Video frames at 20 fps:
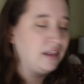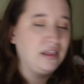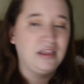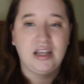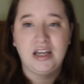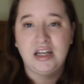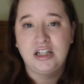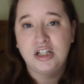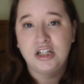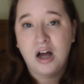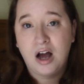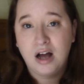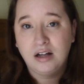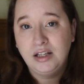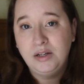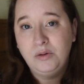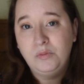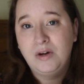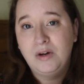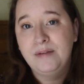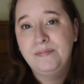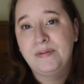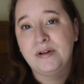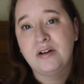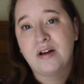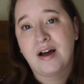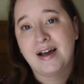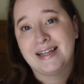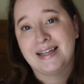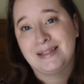the chocolate one, but
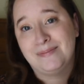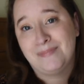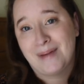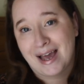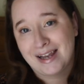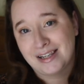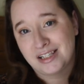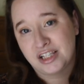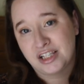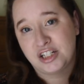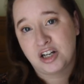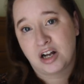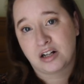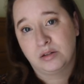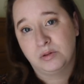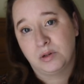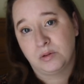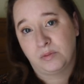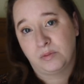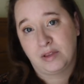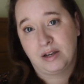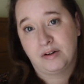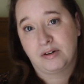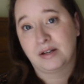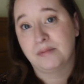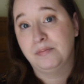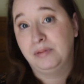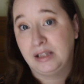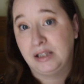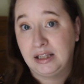not as bad as the chocolate one where they were
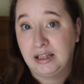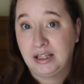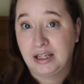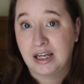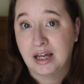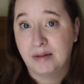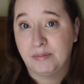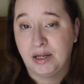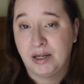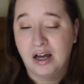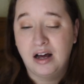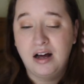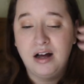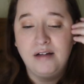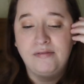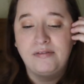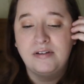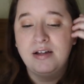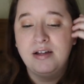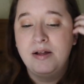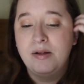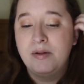completely coming off.